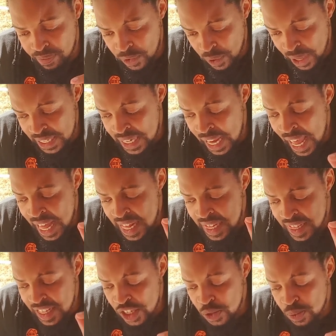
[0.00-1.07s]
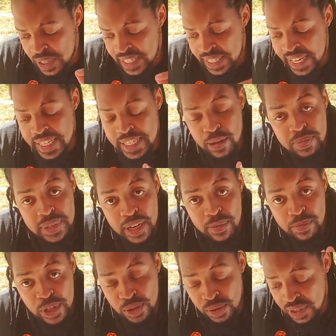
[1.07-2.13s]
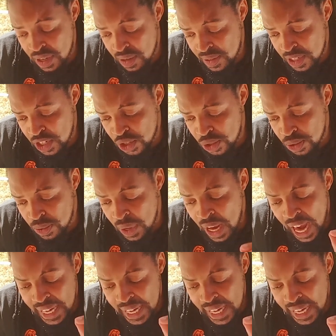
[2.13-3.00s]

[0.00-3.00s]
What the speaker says: Right, this was late September 2002.